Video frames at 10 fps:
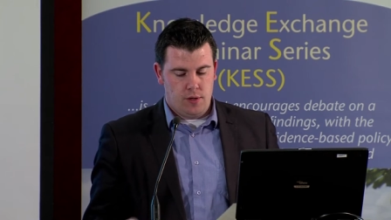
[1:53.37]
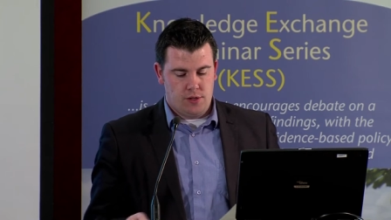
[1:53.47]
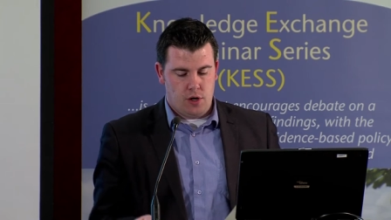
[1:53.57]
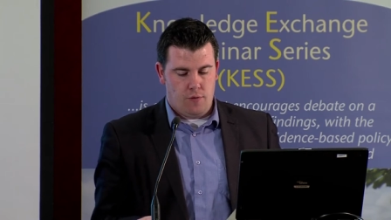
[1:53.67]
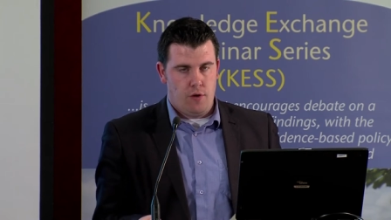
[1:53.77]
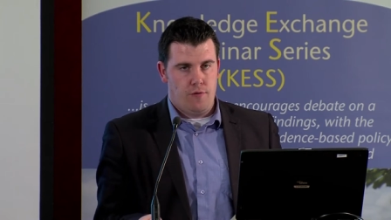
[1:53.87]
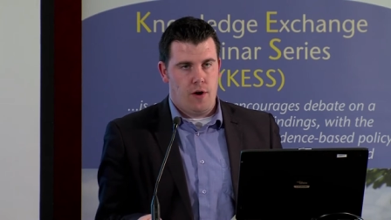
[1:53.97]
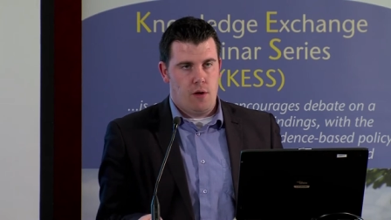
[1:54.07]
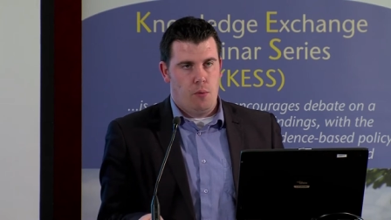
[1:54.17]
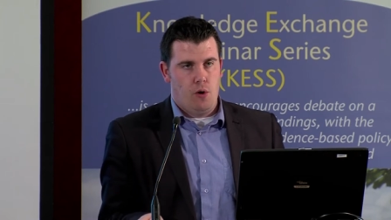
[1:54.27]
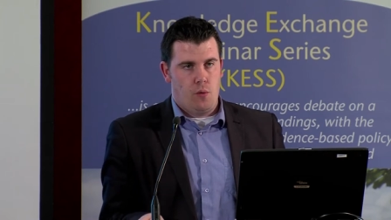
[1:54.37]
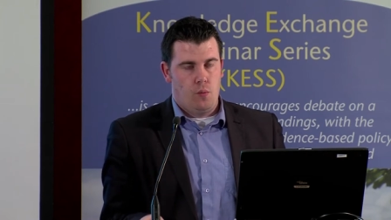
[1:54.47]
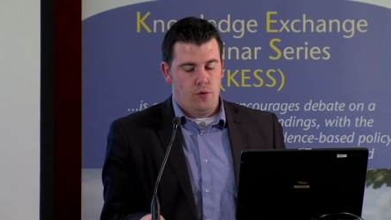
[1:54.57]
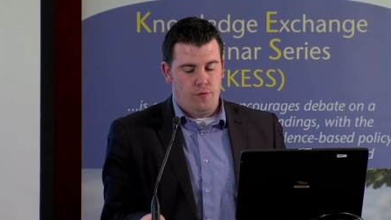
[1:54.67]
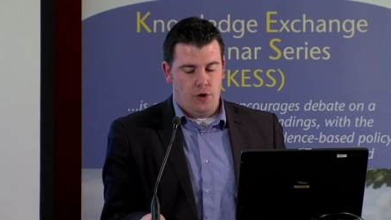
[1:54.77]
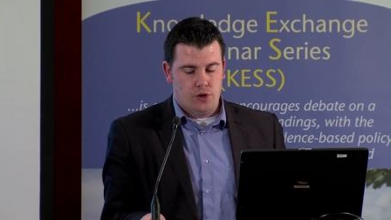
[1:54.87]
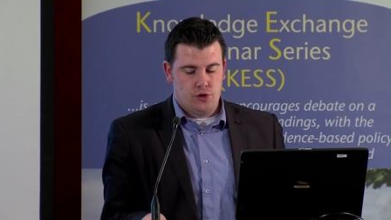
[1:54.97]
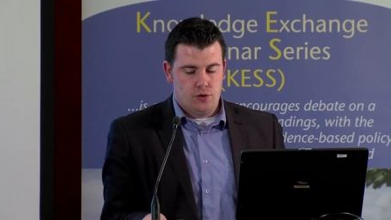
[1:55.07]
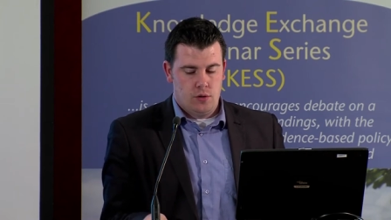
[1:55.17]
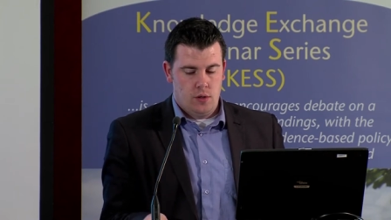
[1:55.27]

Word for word: is therefore a very important one for us.